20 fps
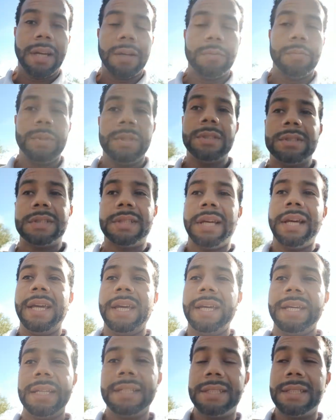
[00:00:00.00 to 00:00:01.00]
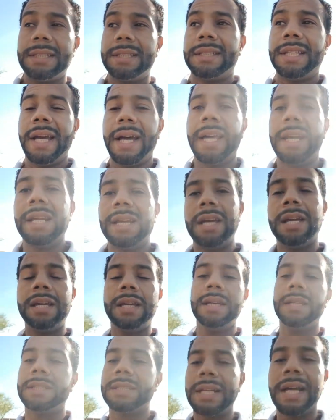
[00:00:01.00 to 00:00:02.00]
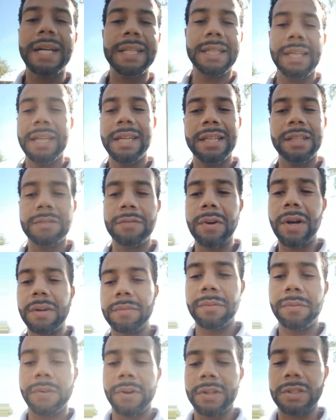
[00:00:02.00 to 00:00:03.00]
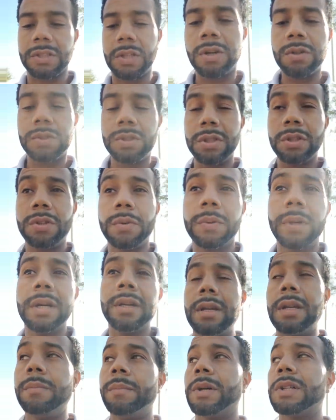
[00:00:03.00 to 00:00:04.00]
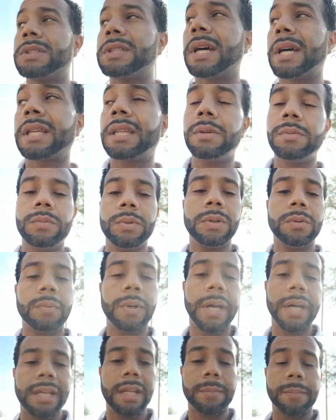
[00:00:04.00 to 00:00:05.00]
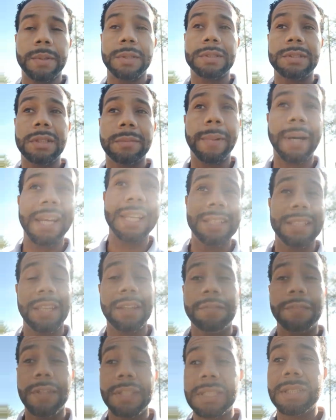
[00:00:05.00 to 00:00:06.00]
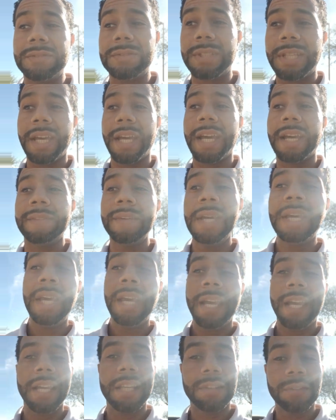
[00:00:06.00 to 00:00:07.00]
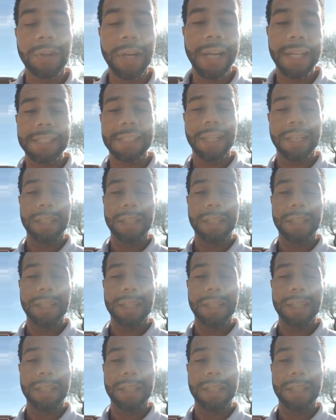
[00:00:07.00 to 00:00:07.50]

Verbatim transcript: I will say is is that it's not the end of Ron Rivera's coaching career. He most likely will wind up on somebody's defensive staff and or as a